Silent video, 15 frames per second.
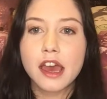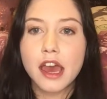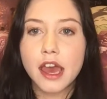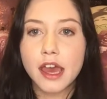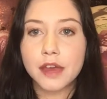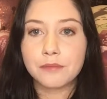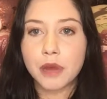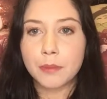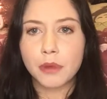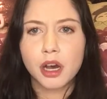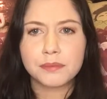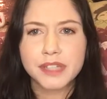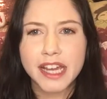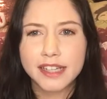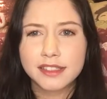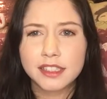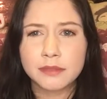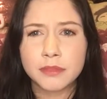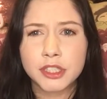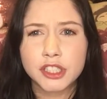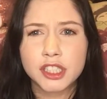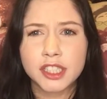And my mom texted
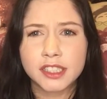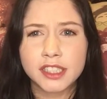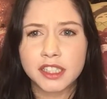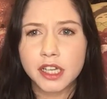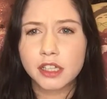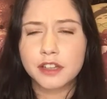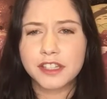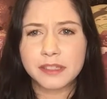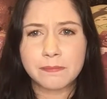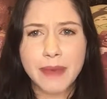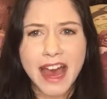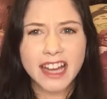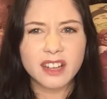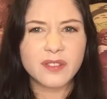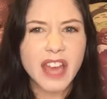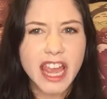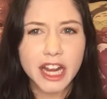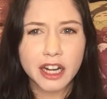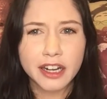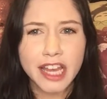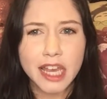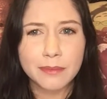me, she's like, Daniella, this bag of
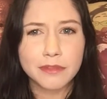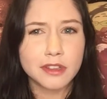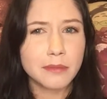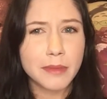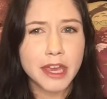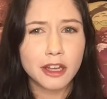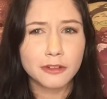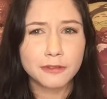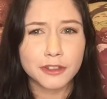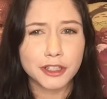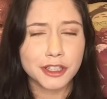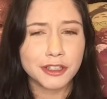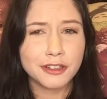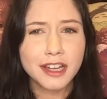hair came in the mail for you.